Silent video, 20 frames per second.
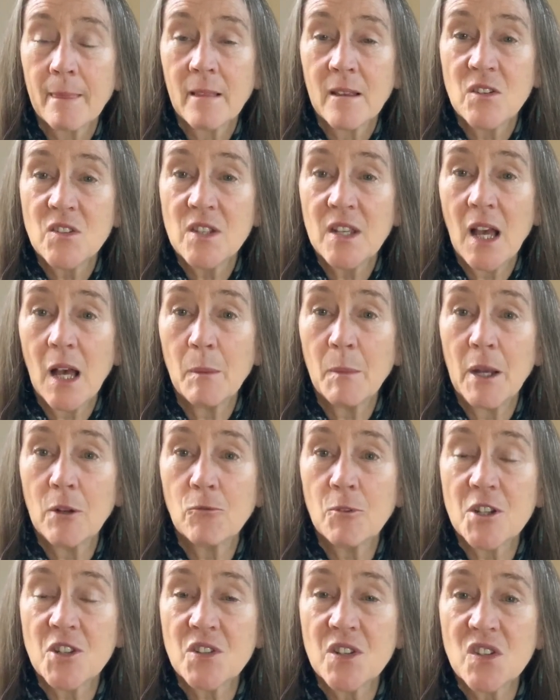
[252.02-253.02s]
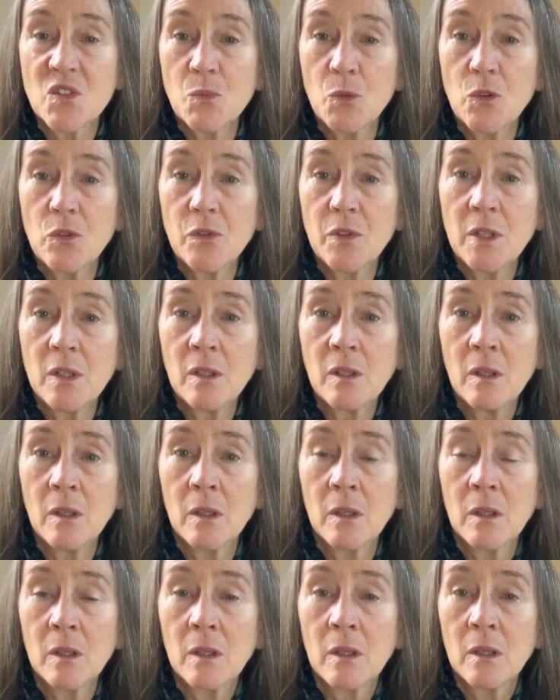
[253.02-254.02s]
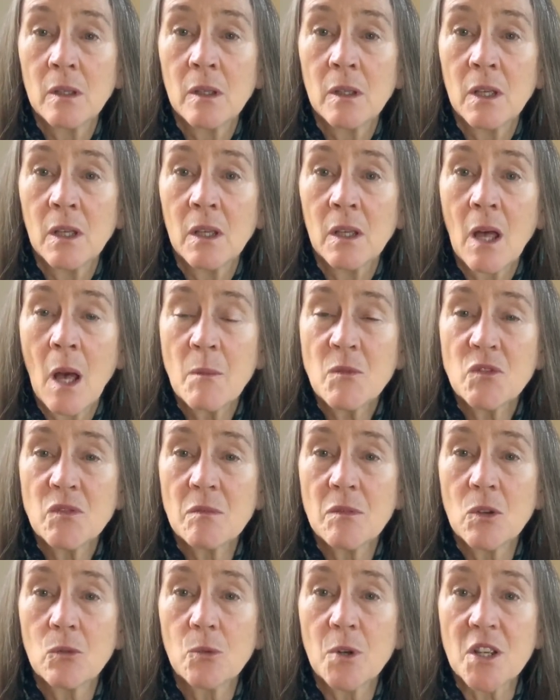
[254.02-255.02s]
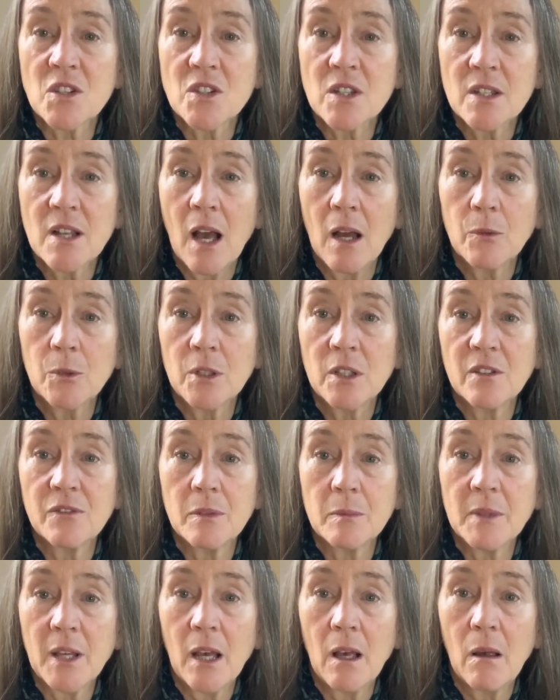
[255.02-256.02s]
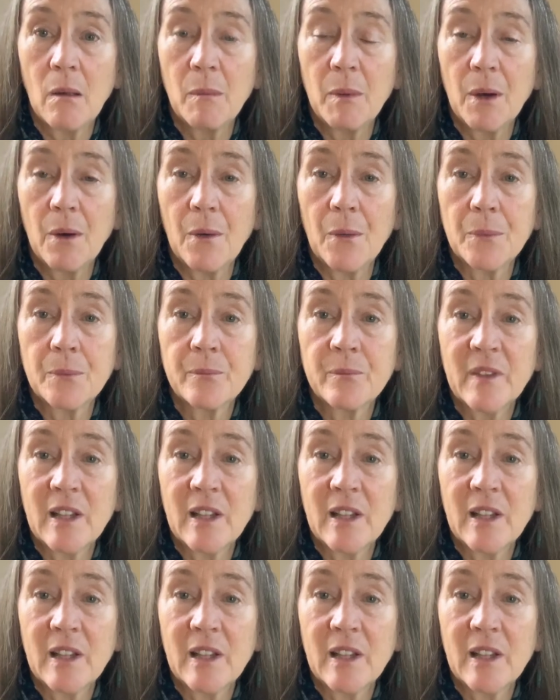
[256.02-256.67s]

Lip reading: See how my wrist is moving? Comes from the wrist, not really from the elbow.